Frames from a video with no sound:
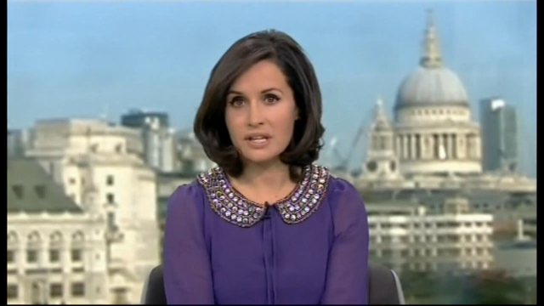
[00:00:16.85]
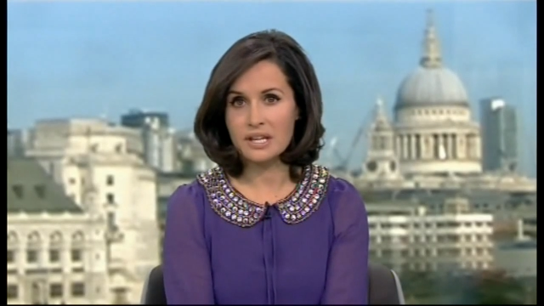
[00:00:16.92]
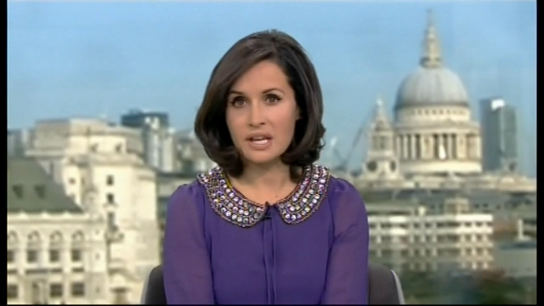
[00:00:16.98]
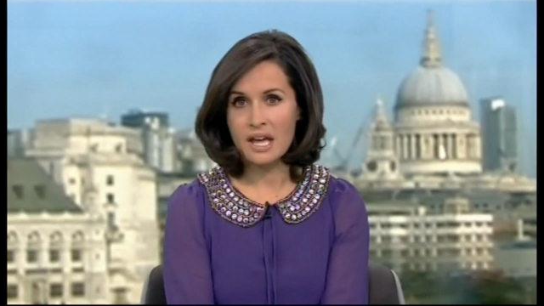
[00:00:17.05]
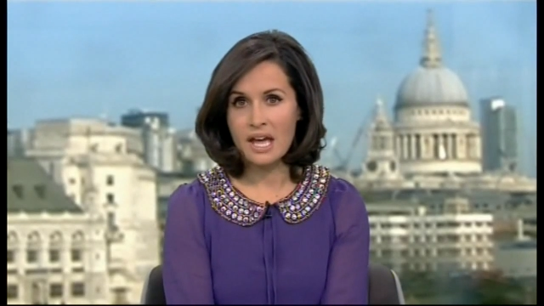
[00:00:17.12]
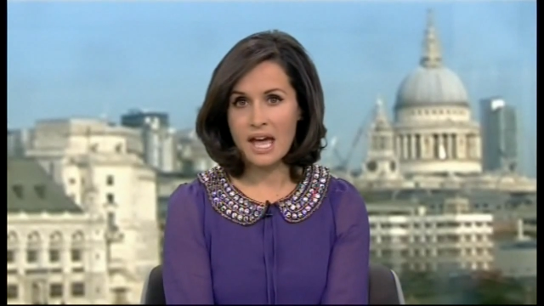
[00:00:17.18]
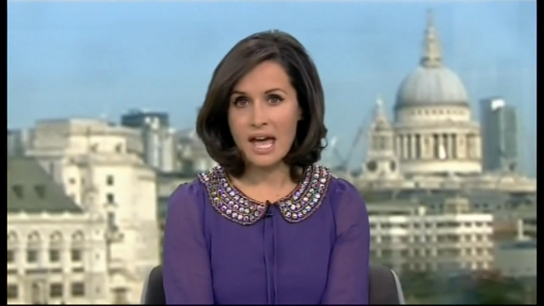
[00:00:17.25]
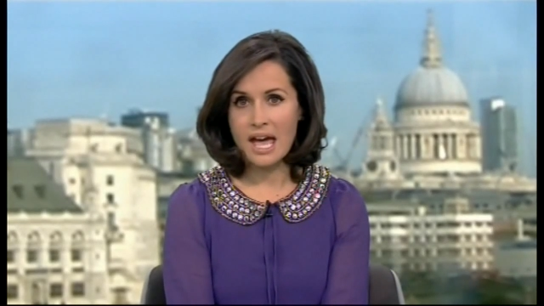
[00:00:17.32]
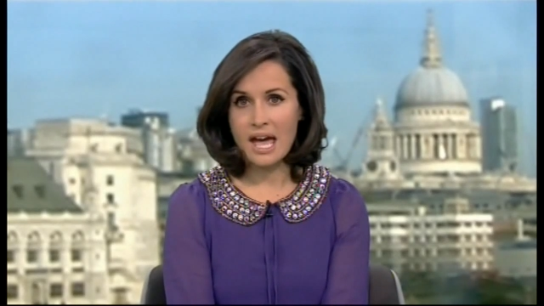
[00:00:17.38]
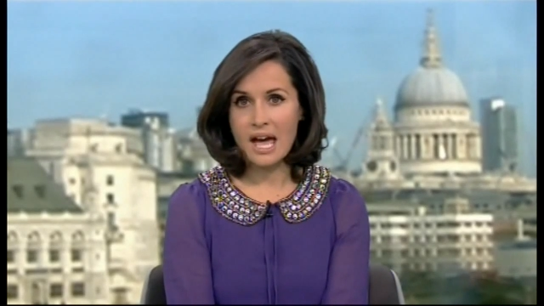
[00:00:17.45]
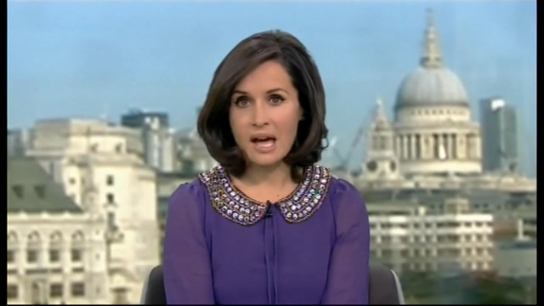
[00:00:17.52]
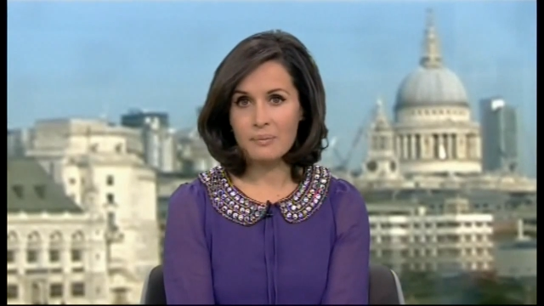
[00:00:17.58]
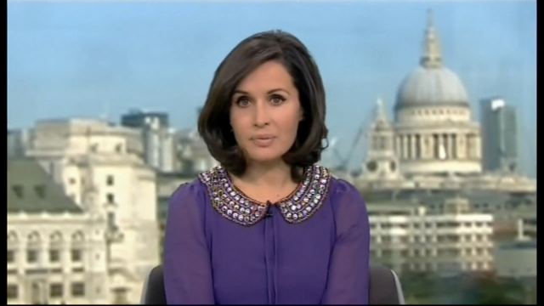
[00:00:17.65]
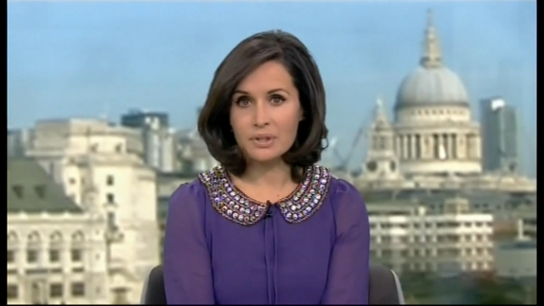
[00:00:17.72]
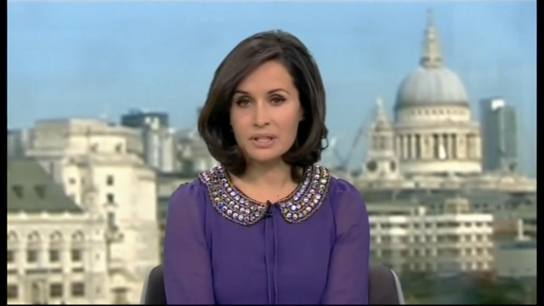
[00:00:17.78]
The air
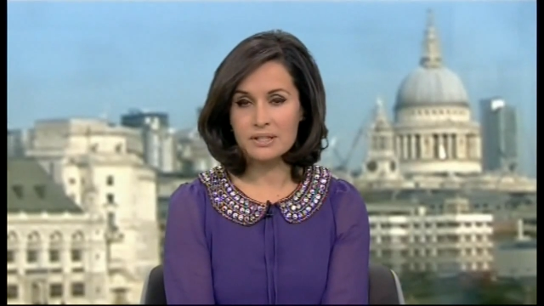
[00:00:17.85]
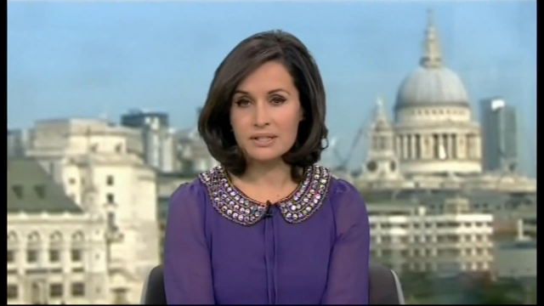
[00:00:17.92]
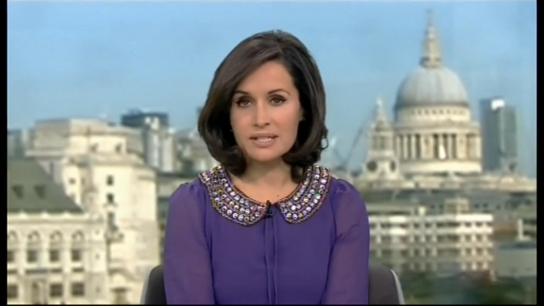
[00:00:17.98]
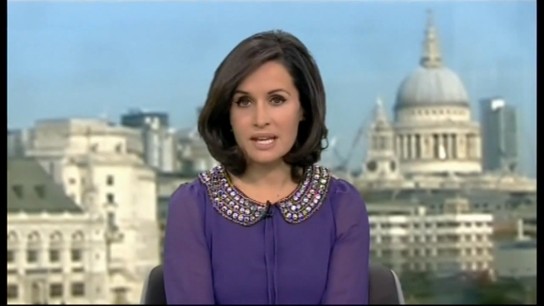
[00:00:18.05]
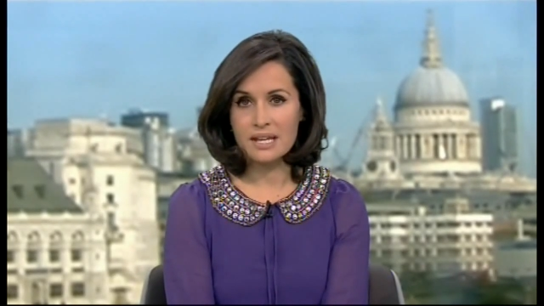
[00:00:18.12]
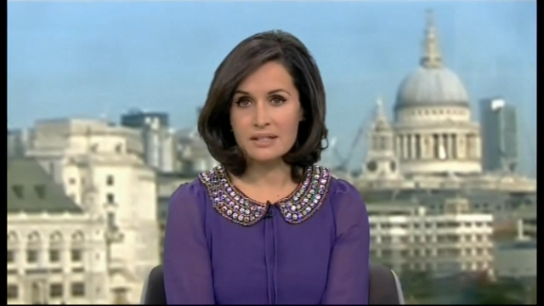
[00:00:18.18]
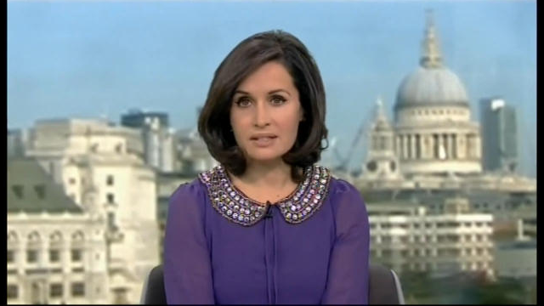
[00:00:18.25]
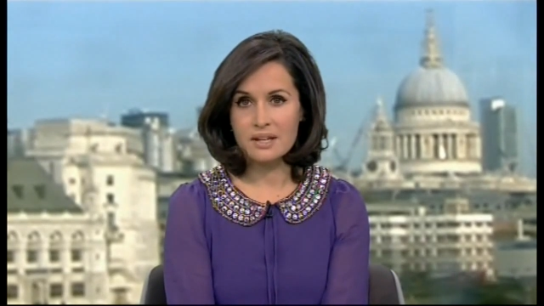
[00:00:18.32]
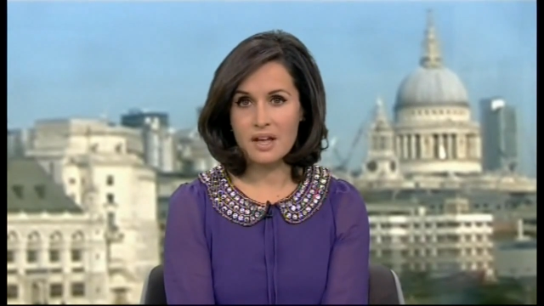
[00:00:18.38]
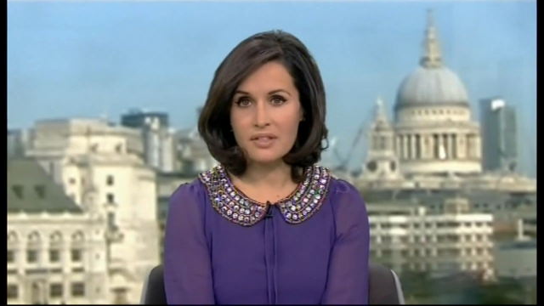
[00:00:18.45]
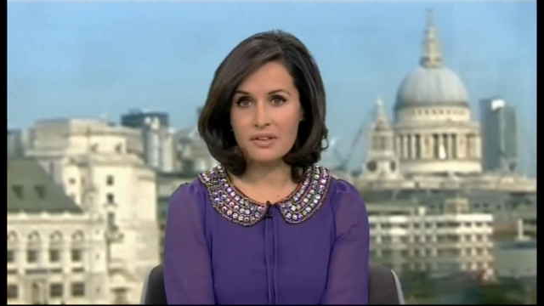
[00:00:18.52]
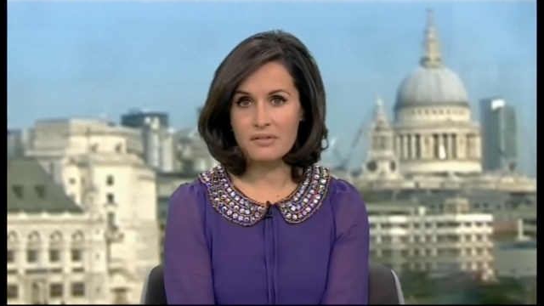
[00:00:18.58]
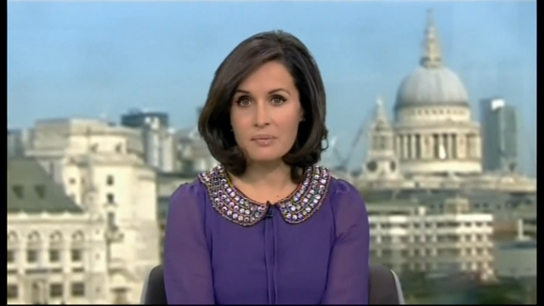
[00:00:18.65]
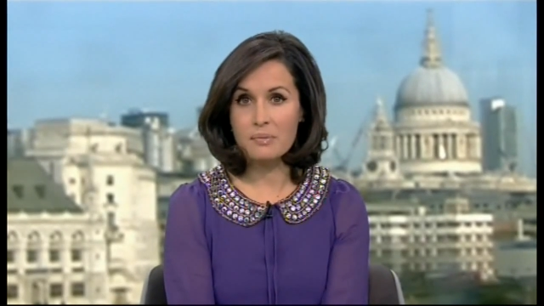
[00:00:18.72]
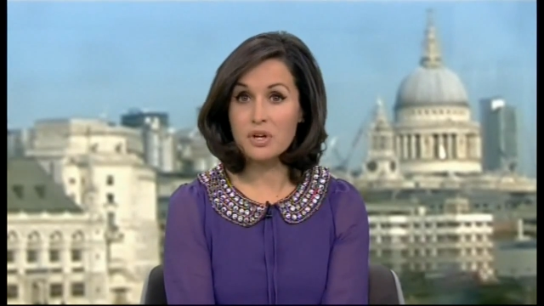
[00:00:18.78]
ambulance and
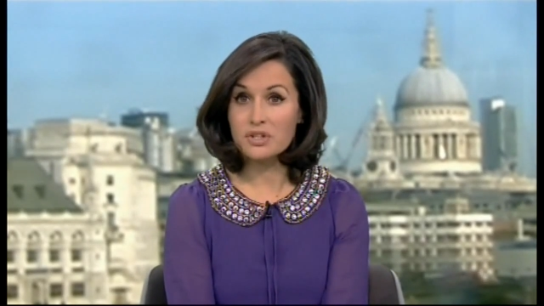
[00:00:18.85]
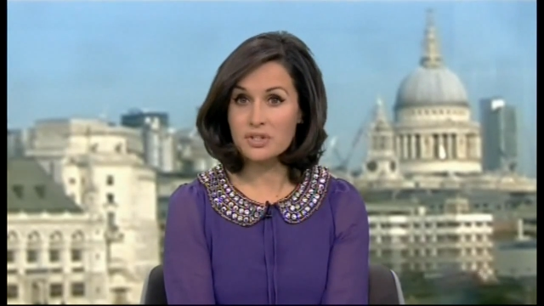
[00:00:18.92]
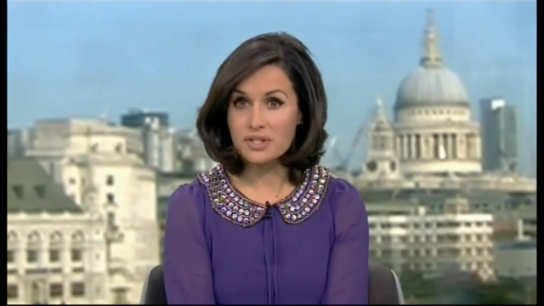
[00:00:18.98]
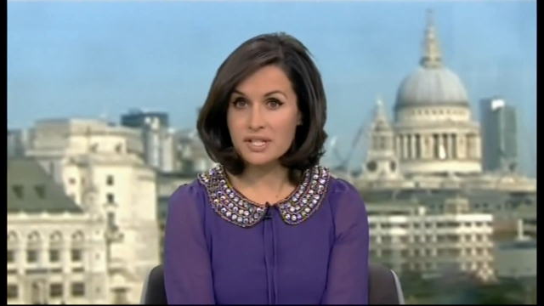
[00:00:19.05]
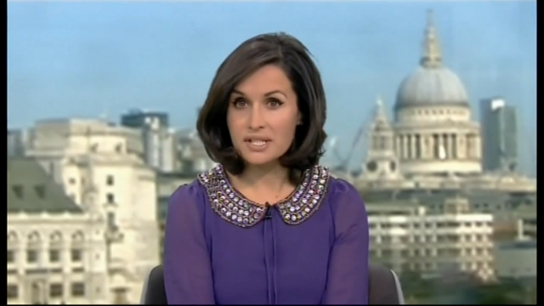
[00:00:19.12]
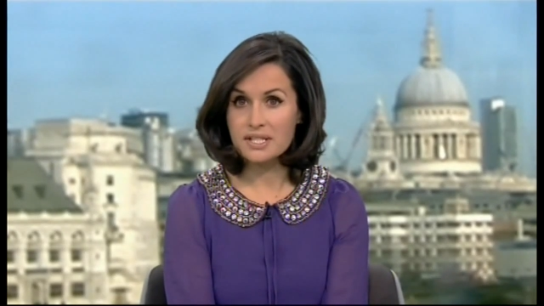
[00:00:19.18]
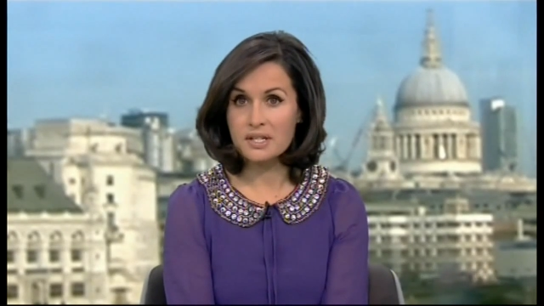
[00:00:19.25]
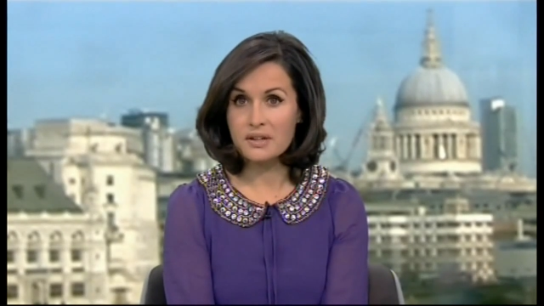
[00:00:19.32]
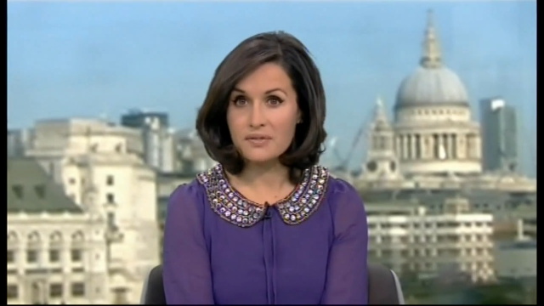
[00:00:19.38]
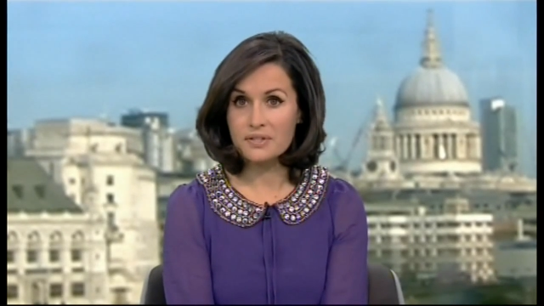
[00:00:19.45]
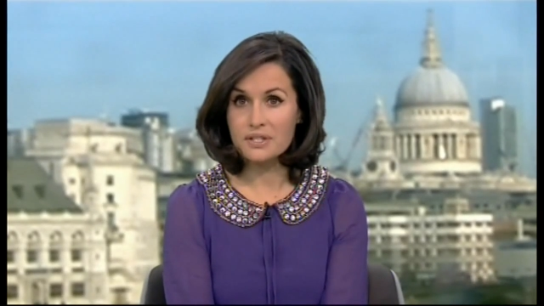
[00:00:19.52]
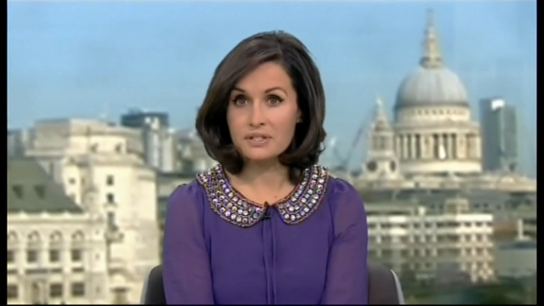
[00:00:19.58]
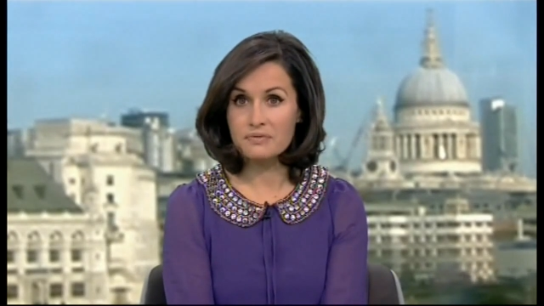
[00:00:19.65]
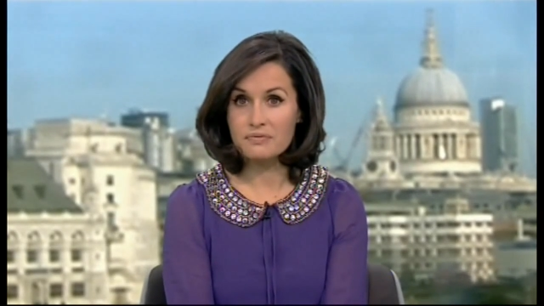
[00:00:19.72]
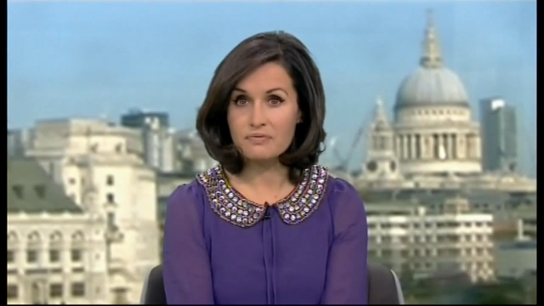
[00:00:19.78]
other emergency
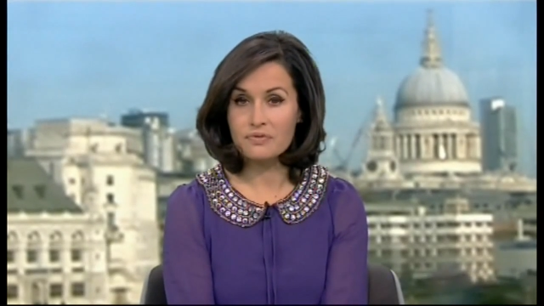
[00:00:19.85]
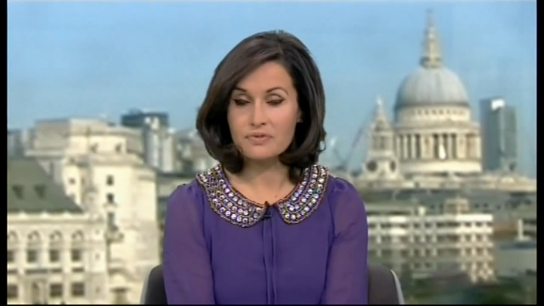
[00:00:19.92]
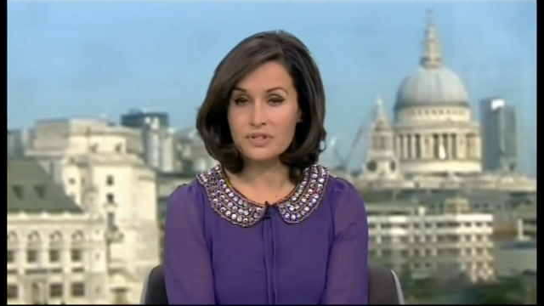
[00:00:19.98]
service